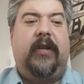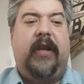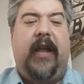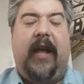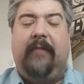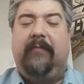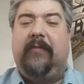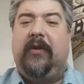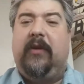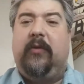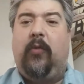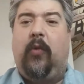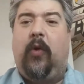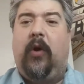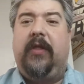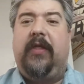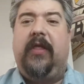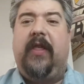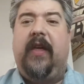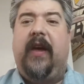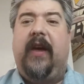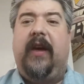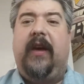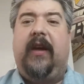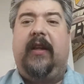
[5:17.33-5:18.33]
named it
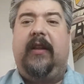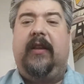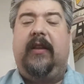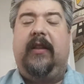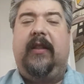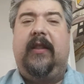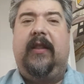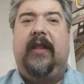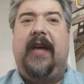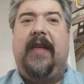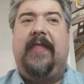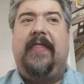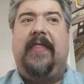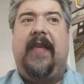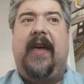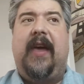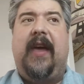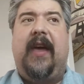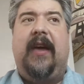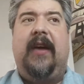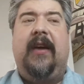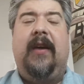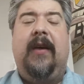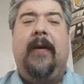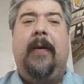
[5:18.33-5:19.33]
one thing, and then
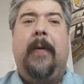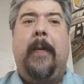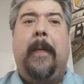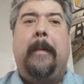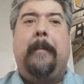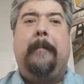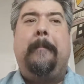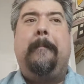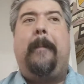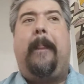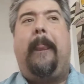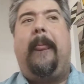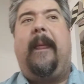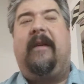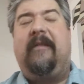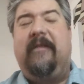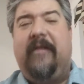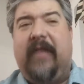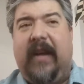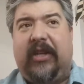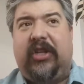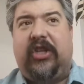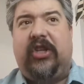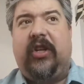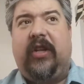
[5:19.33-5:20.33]
they
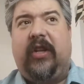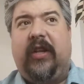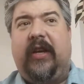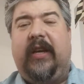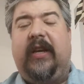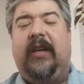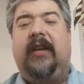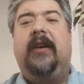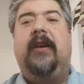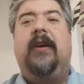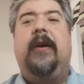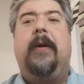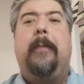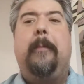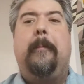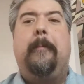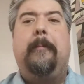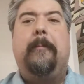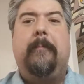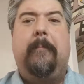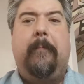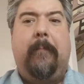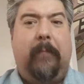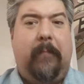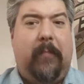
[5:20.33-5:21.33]
eventually,
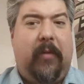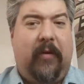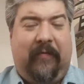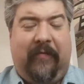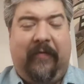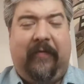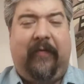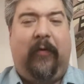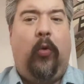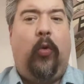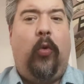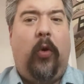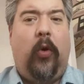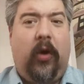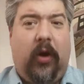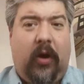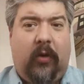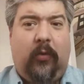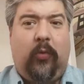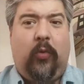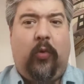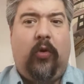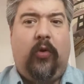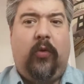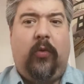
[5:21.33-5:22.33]

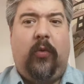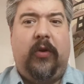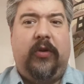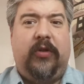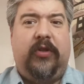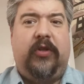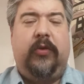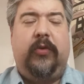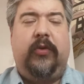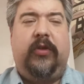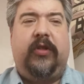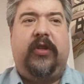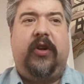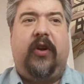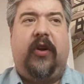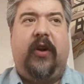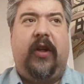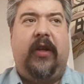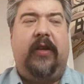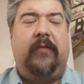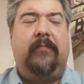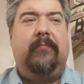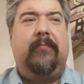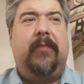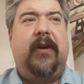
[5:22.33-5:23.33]
before World War II
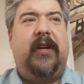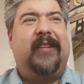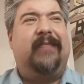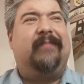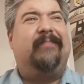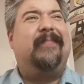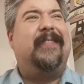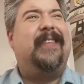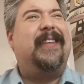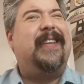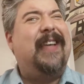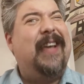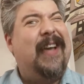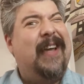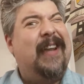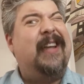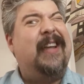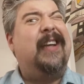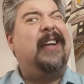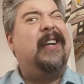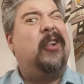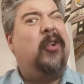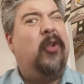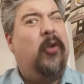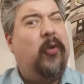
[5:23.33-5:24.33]
started, but
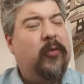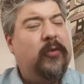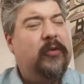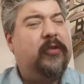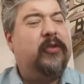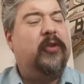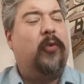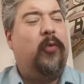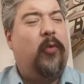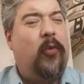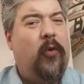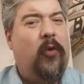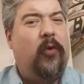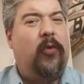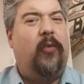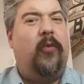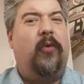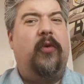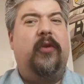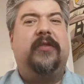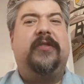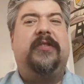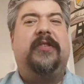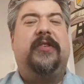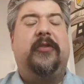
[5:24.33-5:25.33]
getting close to World
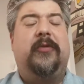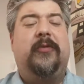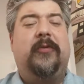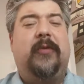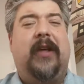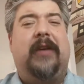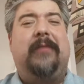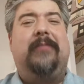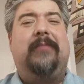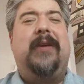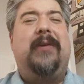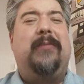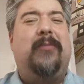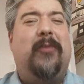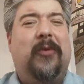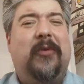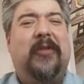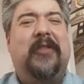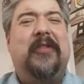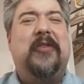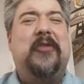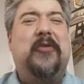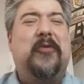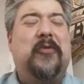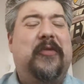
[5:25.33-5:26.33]
War II, like people
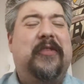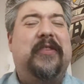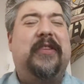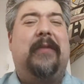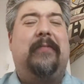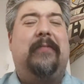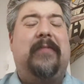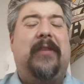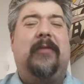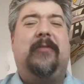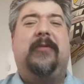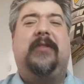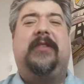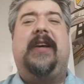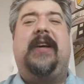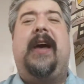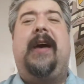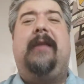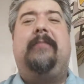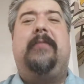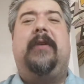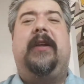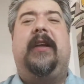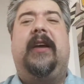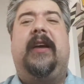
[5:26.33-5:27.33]
knew something was
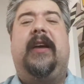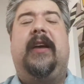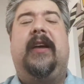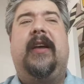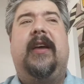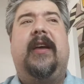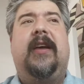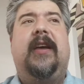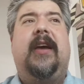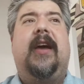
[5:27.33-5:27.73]
happening,